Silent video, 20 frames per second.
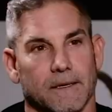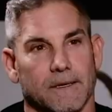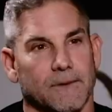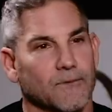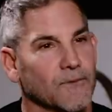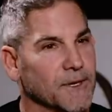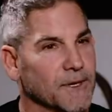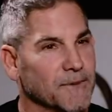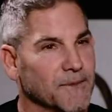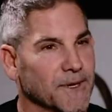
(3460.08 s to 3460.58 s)

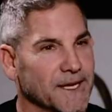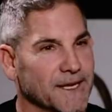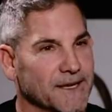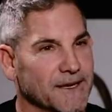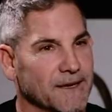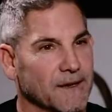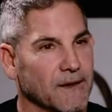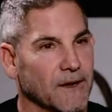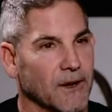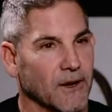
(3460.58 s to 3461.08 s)
What do you
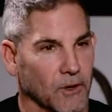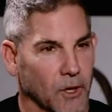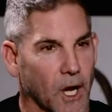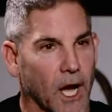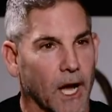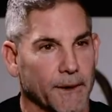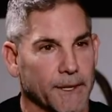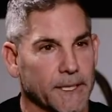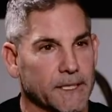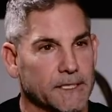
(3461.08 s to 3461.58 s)
mean? Uh,
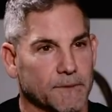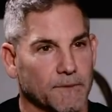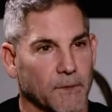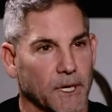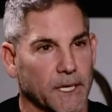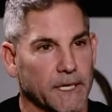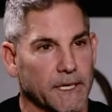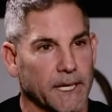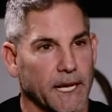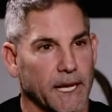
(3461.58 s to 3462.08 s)
I need some
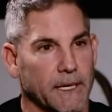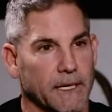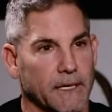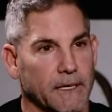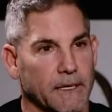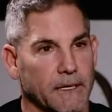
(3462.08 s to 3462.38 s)
money, Daddy.